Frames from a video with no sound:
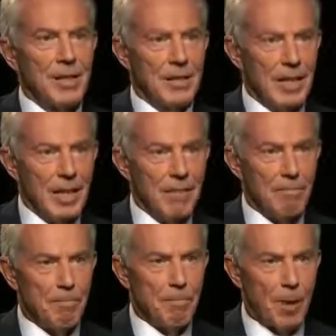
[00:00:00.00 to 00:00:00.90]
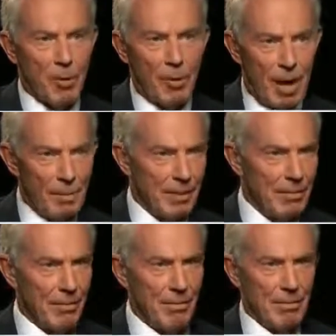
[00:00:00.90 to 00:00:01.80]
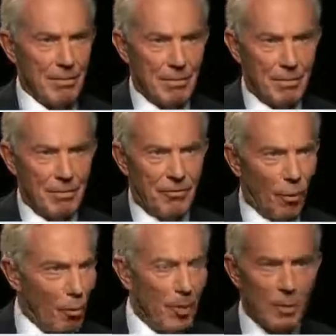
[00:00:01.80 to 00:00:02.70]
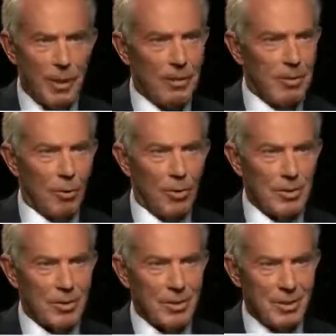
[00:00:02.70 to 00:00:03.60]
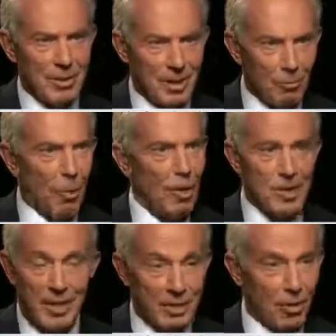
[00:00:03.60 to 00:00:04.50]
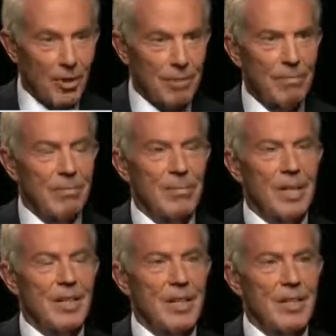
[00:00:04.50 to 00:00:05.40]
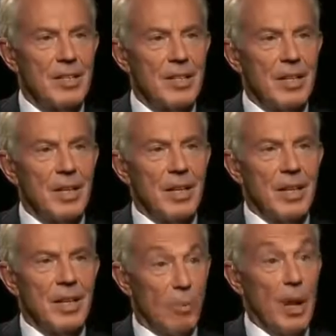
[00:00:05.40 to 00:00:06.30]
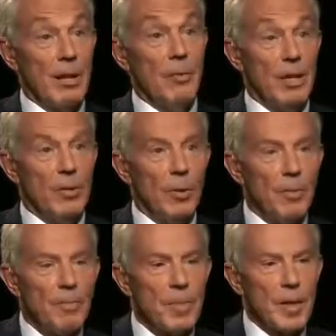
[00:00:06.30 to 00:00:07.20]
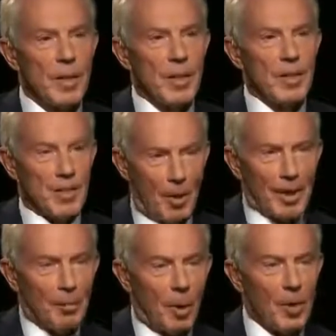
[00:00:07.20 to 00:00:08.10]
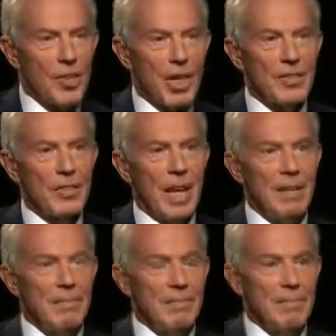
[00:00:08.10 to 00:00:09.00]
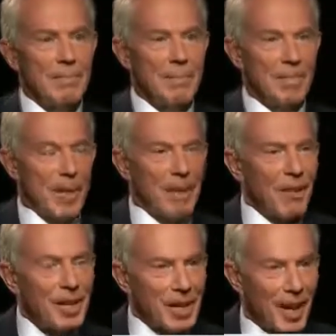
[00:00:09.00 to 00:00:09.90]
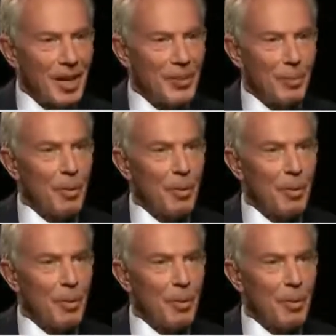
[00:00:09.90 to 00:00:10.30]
the program in the form that we thought it was did not exist in the way that we thought. So I can apologize for that, but I find it hard to